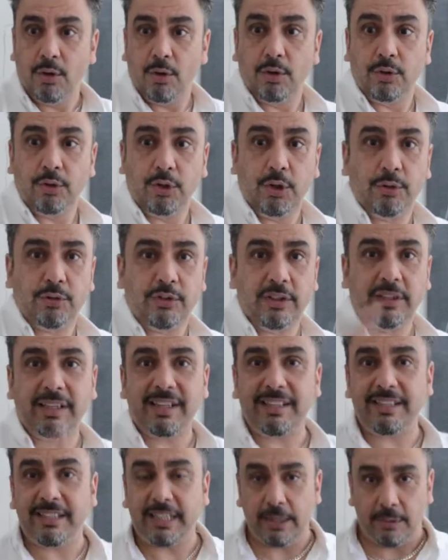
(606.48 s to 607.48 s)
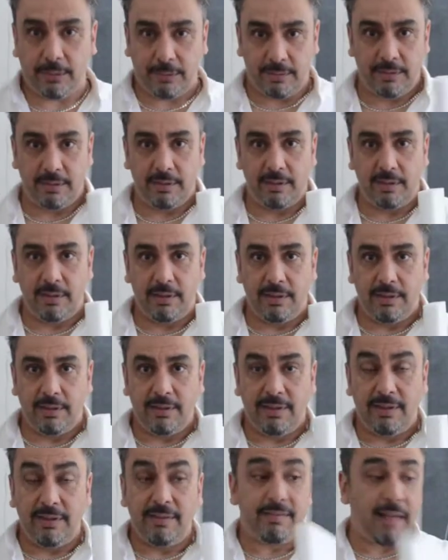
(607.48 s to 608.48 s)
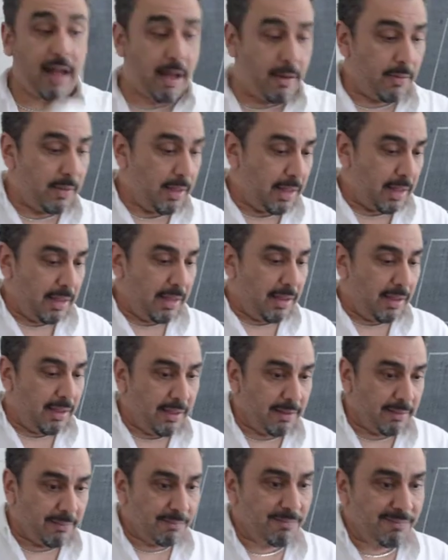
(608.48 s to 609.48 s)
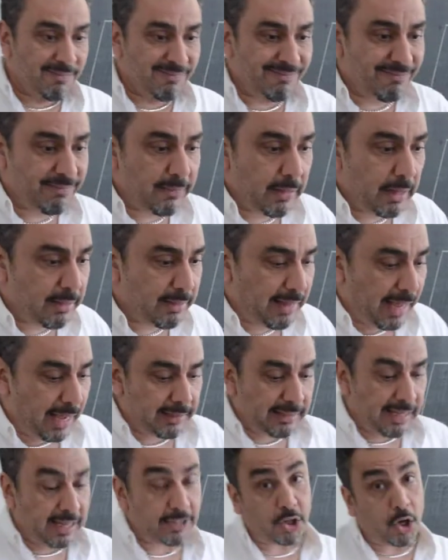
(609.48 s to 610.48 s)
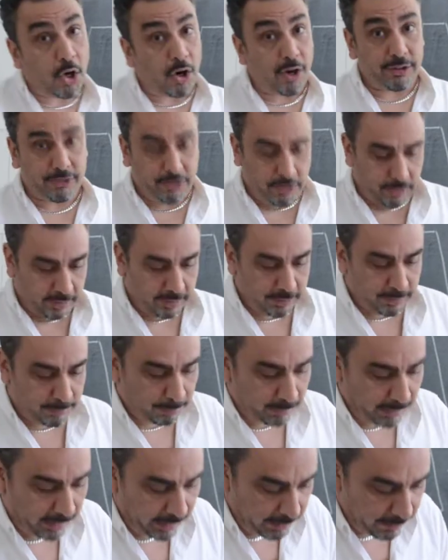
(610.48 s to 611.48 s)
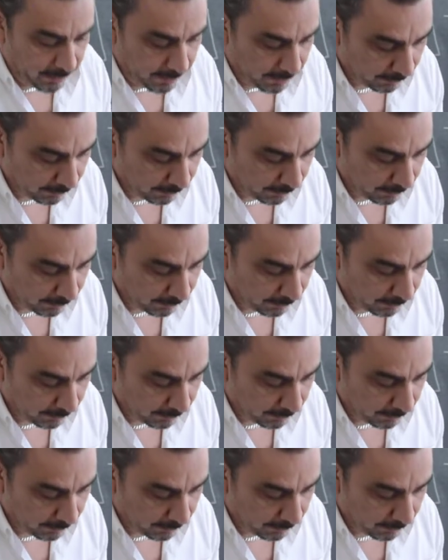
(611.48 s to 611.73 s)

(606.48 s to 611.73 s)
using the tilt. Now, that's hard to explain,